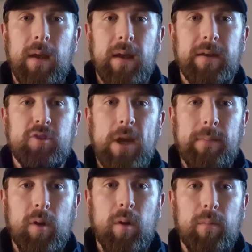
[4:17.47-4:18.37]
And a
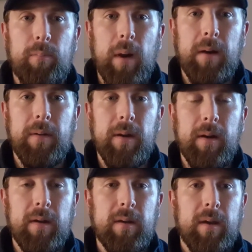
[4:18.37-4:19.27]
chap called
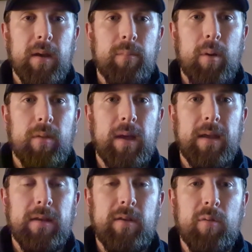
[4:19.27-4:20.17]
Barnard put
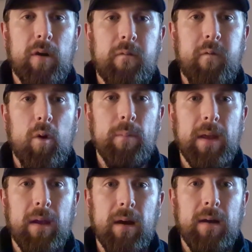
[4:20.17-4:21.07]
that into a
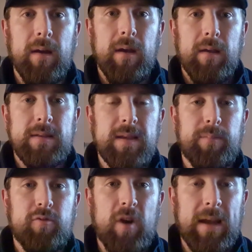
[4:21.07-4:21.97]
formula,
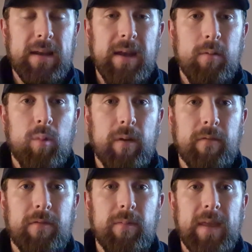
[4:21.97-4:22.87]
subtracting
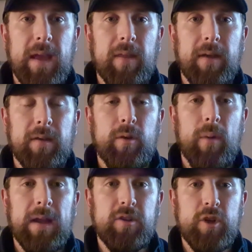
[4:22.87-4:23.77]
one from the other
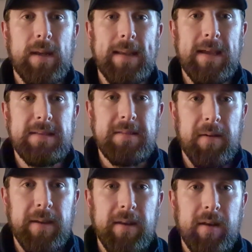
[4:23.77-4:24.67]
to actually
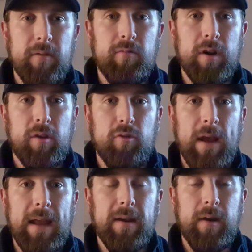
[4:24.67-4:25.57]
assign
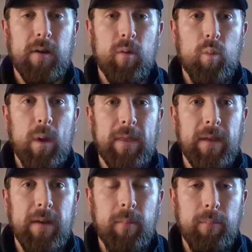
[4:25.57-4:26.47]
regret with
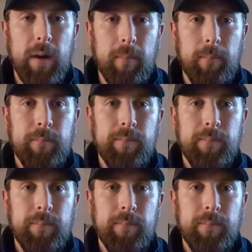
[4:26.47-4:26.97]
a number.